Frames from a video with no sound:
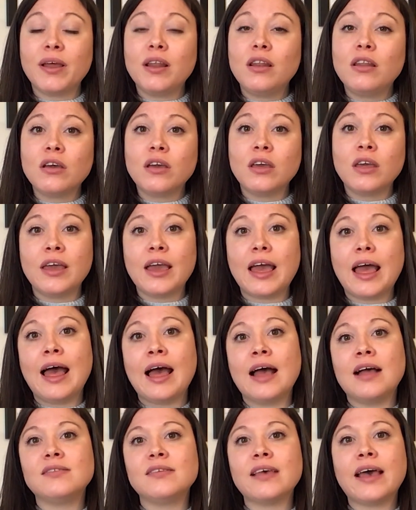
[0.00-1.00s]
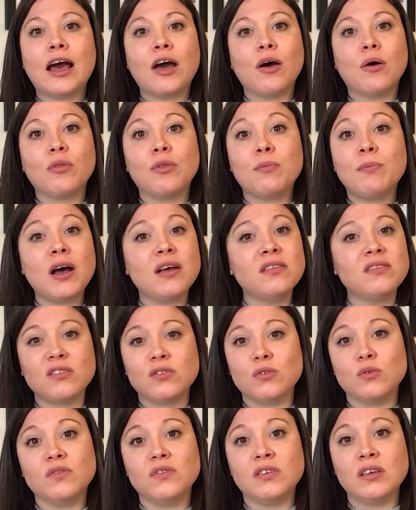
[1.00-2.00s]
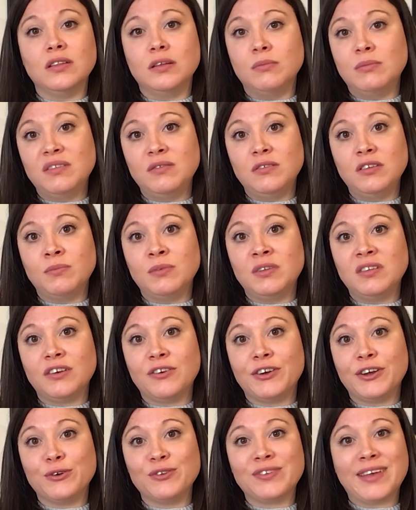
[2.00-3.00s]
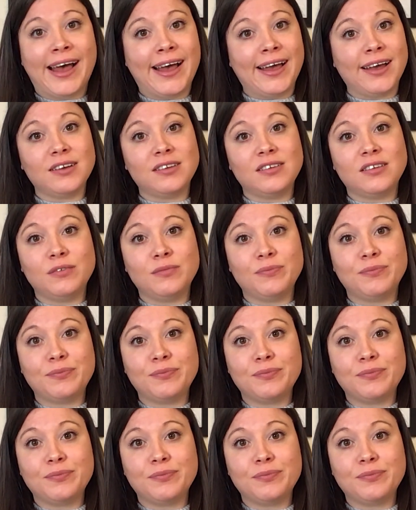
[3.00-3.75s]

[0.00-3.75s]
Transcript: by looking at how the particles in these materials act.